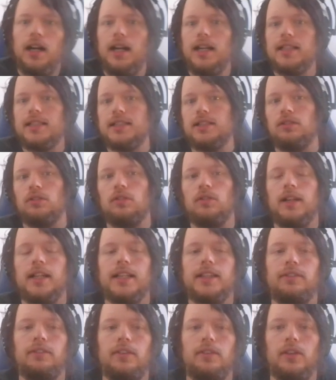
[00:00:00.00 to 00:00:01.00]
So we're
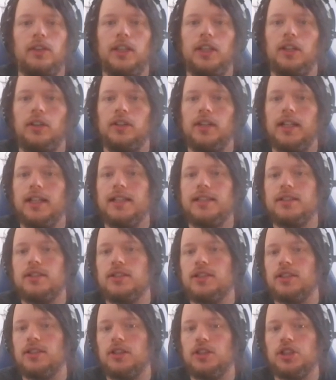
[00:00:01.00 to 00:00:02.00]
running 3 Riliona to
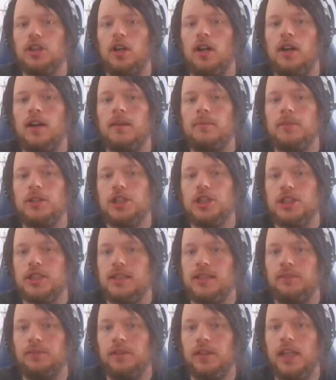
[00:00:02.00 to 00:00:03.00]
search our
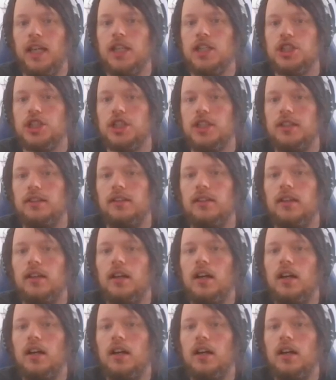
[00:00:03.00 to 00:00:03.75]
Magistic Invocation.